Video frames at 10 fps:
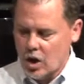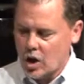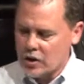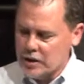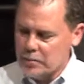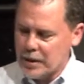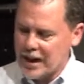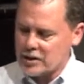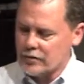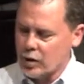Our
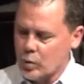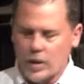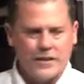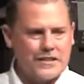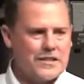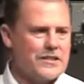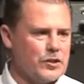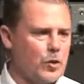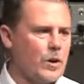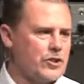impact of our witness is
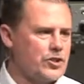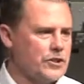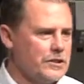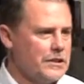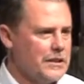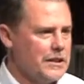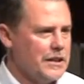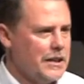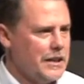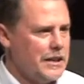in question.
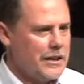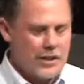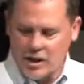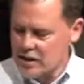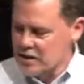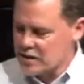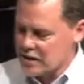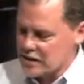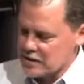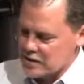Gandhi
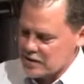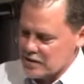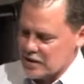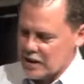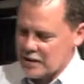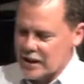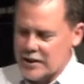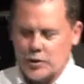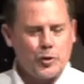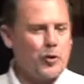says, "I
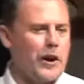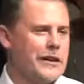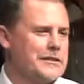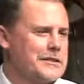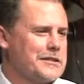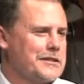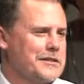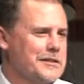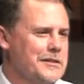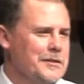like your Christ,
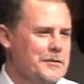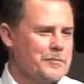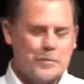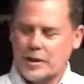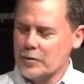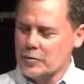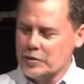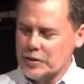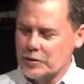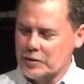but I
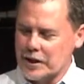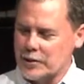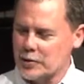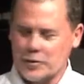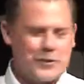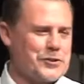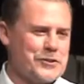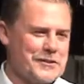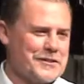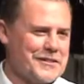really don't like your
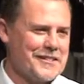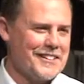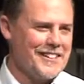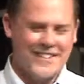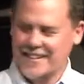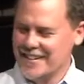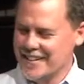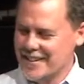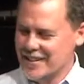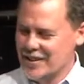Christians.
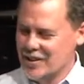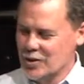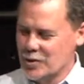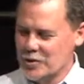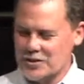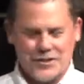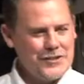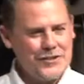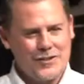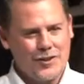Your
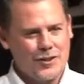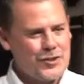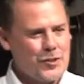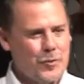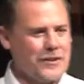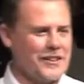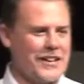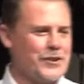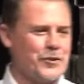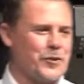Christians are so
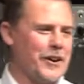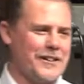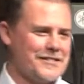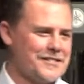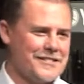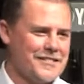unlike your Christ."